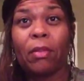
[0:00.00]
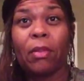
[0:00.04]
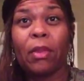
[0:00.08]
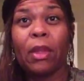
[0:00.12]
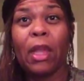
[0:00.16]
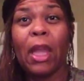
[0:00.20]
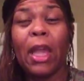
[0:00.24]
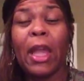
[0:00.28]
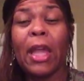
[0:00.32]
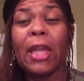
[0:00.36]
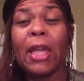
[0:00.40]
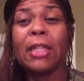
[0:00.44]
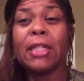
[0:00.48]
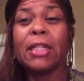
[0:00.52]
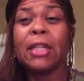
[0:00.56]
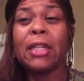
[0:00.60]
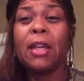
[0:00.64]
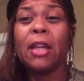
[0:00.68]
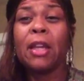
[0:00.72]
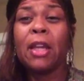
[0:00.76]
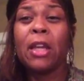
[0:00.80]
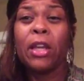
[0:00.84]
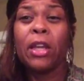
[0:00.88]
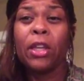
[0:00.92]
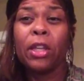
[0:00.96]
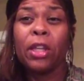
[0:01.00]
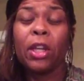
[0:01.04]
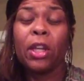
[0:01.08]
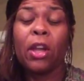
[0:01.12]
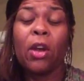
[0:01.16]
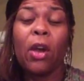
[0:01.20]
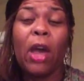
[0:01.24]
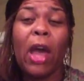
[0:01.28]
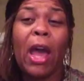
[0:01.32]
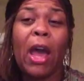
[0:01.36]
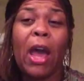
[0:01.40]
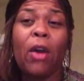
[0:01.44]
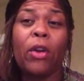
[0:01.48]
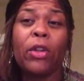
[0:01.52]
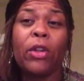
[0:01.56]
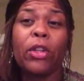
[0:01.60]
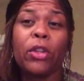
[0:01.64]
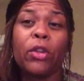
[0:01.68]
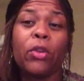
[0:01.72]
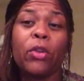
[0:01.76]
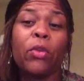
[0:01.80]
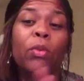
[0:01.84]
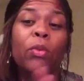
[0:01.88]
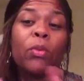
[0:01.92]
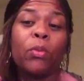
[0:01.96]
And how
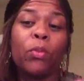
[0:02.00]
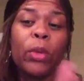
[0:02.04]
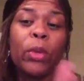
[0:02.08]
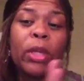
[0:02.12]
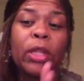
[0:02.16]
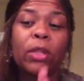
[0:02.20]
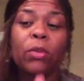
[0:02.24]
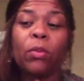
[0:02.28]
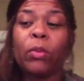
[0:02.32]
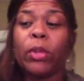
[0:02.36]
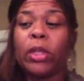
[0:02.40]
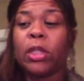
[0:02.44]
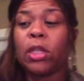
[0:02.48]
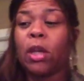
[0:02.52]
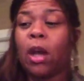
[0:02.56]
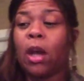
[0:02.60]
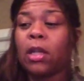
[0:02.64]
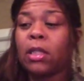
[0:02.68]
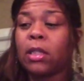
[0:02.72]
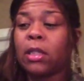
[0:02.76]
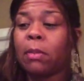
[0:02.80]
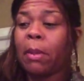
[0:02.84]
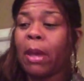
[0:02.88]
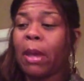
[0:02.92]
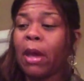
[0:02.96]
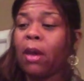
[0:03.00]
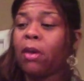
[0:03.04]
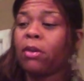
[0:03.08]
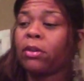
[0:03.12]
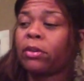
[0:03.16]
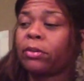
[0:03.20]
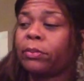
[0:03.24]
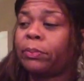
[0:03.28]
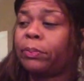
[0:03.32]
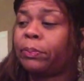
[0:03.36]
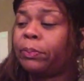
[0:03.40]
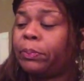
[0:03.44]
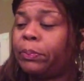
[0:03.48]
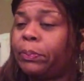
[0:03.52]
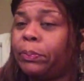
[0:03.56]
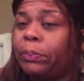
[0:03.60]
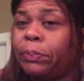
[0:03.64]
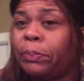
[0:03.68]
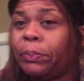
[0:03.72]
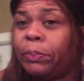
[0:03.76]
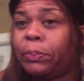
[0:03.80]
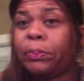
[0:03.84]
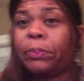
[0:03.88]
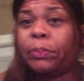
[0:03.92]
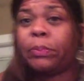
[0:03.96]
we talked about
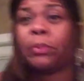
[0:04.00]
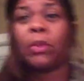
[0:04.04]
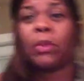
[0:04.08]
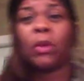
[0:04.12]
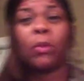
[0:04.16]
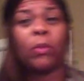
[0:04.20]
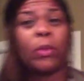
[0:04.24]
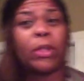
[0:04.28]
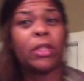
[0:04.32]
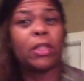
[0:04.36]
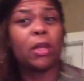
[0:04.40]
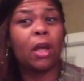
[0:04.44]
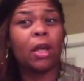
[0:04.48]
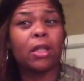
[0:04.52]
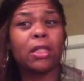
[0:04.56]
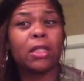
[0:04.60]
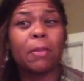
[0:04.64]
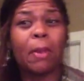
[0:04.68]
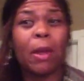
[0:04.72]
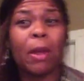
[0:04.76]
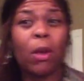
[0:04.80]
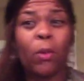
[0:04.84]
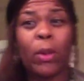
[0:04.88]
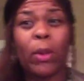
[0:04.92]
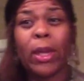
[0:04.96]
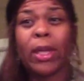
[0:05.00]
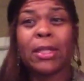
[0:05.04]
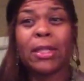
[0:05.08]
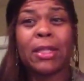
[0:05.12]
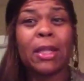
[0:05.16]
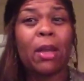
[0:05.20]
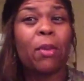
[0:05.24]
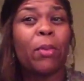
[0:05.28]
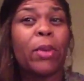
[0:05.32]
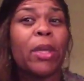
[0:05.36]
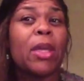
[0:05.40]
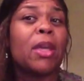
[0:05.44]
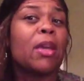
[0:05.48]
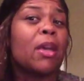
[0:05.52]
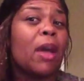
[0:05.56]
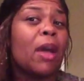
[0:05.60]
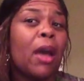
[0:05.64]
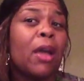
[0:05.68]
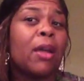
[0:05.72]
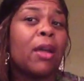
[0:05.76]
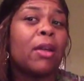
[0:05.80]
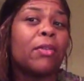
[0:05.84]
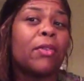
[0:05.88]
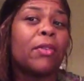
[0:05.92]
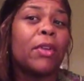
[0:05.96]
we talked about ways that we can
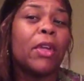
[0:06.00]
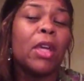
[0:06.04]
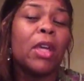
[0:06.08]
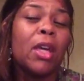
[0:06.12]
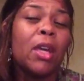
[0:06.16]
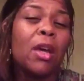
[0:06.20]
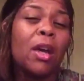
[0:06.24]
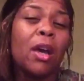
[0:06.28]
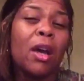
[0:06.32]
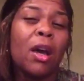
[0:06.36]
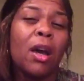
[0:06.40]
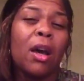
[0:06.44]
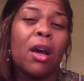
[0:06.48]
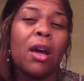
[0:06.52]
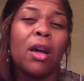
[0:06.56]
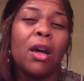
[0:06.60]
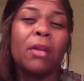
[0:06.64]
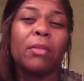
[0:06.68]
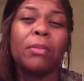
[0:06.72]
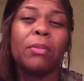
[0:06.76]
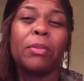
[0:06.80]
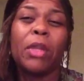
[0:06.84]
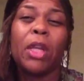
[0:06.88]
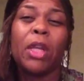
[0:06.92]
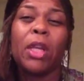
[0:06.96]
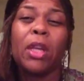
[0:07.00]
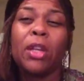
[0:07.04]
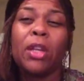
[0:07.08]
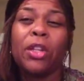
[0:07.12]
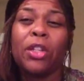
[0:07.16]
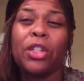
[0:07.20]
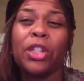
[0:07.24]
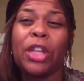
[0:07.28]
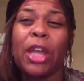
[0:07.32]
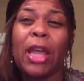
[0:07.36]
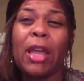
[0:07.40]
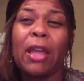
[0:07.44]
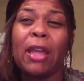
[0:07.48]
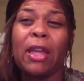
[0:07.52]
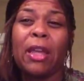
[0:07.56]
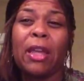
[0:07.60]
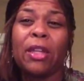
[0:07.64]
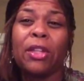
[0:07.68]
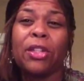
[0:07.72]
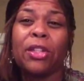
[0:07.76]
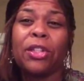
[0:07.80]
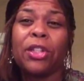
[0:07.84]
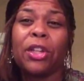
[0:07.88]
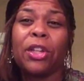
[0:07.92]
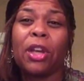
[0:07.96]
kind of
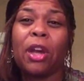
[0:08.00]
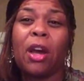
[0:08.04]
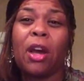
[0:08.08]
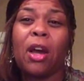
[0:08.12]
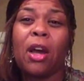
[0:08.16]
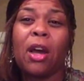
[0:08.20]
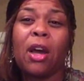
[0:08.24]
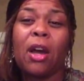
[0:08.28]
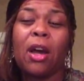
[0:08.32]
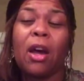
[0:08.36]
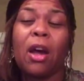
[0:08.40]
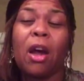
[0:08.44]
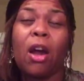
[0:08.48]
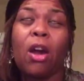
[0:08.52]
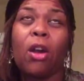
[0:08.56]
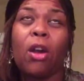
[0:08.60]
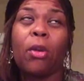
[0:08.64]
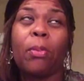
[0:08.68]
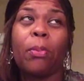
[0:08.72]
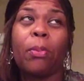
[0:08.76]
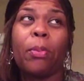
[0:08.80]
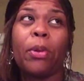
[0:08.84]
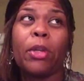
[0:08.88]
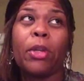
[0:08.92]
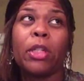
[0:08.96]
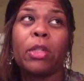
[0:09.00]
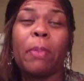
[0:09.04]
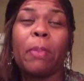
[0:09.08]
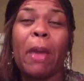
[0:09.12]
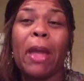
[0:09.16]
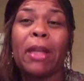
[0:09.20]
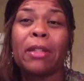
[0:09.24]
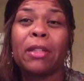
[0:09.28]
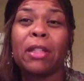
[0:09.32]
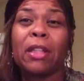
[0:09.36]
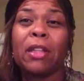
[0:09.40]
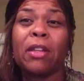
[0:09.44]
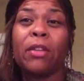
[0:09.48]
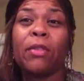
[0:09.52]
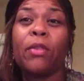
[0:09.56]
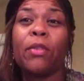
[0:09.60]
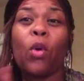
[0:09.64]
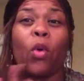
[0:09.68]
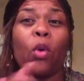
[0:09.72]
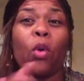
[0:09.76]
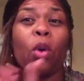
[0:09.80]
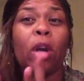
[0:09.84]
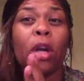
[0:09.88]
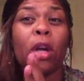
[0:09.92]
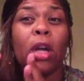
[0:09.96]
change our perspective
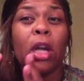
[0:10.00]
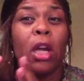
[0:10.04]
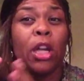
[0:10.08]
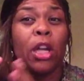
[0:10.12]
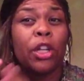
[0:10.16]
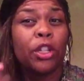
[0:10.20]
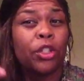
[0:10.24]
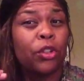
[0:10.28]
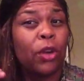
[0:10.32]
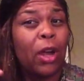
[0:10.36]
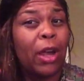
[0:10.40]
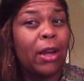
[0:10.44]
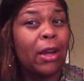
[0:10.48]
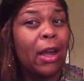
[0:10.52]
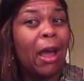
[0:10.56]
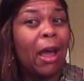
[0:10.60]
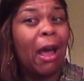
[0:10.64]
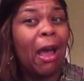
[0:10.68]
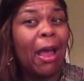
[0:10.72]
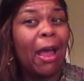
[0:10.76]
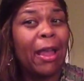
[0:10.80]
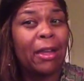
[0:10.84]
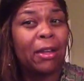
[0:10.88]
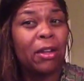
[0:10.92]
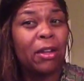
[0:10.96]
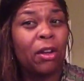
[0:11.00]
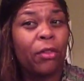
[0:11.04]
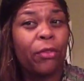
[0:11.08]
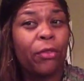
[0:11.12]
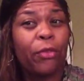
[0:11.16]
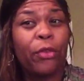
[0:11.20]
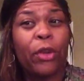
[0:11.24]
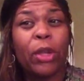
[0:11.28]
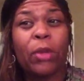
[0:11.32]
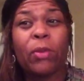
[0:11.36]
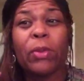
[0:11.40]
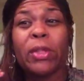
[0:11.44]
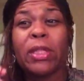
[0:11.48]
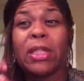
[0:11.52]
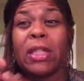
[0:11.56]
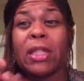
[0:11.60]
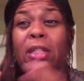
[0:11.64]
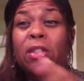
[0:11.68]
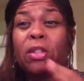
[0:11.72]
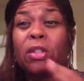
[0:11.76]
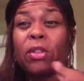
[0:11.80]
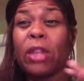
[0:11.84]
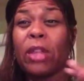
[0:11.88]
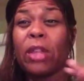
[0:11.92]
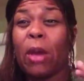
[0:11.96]
or try to heighten our frequency
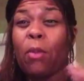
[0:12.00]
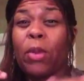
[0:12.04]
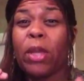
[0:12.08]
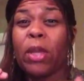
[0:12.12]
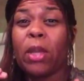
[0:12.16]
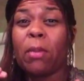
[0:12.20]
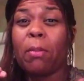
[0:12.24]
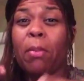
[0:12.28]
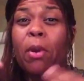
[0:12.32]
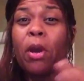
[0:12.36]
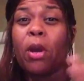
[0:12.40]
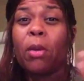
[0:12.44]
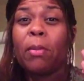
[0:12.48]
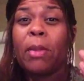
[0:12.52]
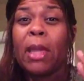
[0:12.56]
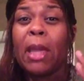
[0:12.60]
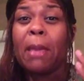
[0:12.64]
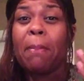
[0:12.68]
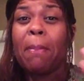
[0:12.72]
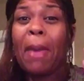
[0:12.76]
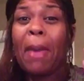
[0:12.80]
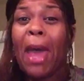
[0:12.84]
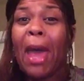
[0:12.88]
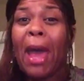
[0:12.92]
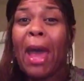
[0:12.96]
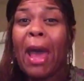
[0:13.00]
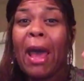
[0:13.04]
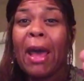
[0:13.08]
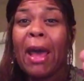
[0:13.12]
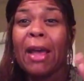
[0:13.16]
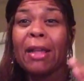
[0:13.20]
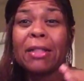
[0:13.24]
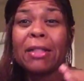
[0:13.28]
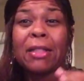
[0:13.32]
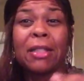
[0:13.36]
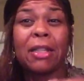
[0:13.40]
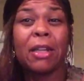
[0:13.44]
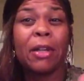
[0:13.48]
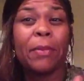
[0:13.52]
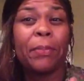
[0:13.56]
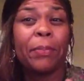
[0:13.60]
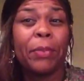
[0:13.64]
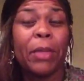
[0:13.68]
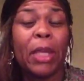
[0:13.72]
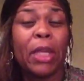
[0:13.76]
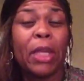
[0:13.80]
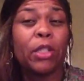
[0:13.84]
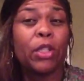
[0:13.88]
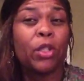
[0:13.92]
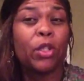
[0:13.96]
so that we can permeate past
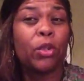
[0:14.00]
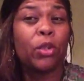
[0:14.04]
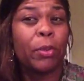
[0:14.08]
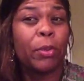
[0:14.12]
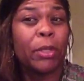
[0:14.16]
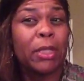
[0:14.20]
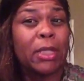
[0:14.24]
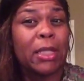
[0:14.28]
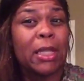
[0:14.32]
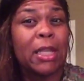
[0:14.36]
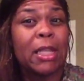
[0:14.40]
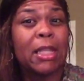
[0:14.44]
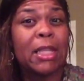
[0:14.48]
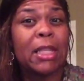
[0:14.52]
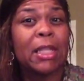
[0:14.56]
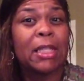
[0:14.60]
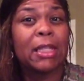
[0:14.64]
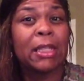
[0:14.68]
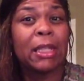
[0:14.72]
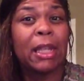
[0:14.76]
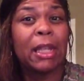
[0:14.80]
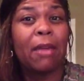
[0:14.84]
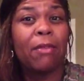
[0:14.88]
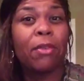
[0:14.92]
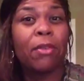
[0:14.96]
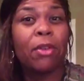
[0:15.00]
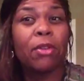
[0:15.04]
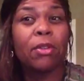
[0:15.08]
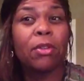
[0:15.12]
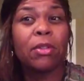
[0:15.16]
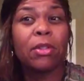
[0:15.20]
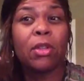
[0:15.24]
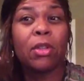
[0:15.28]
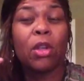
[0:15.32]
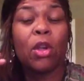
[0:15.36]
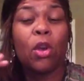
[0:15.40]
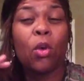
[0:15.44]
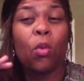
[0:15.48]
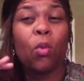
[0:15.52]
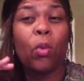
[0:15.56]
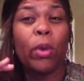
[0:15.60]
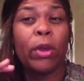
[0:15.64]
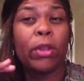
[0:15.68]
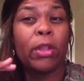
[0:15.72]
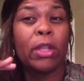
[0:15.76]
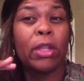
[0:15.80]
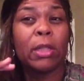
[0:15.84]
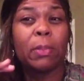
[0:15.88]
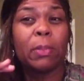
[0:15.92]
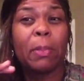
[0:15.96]
and supersede these levels where
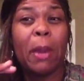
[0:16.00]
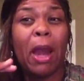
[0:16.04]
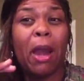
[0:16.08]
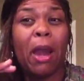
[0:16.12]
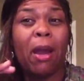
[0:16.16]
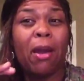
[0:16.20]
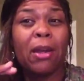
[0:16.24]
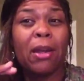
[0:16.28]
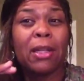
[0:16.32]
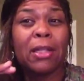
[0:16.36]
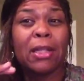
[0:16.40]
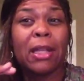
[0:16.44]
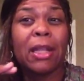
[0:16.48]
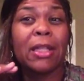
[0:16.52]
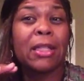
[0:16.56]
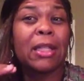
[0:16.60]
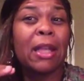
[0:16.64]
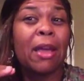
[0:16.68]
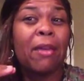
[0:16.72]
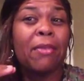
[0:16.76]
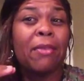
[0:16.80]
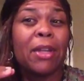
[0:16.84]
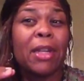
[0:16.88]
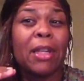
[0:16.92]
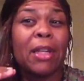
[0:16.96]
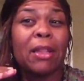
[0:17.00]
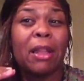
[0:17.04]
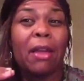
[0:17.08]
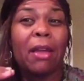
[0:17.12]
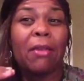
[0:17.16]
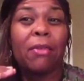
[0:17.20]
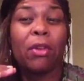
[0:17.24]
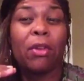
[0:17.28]
these parasites have any level